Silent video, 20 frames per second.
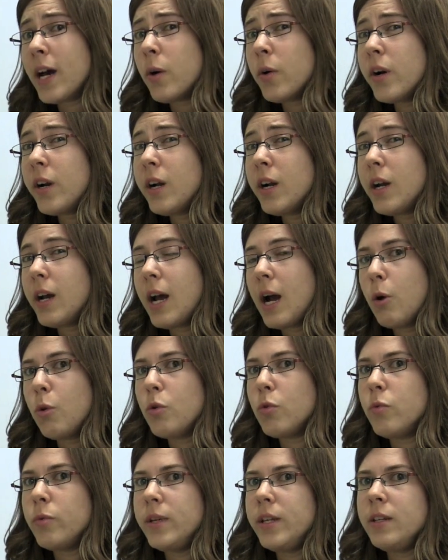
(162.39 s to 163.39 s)
hour how
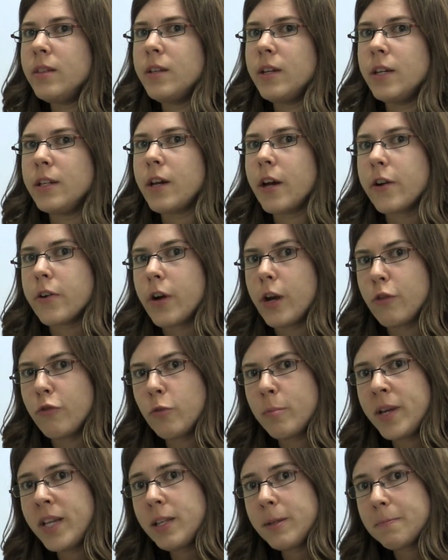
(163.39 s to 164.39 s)
to read the entire
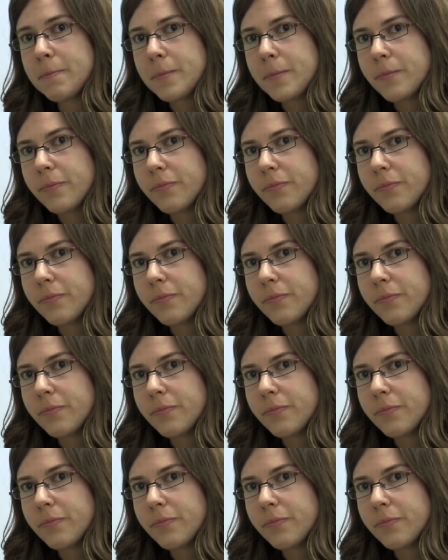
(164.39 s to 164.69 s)
alphabet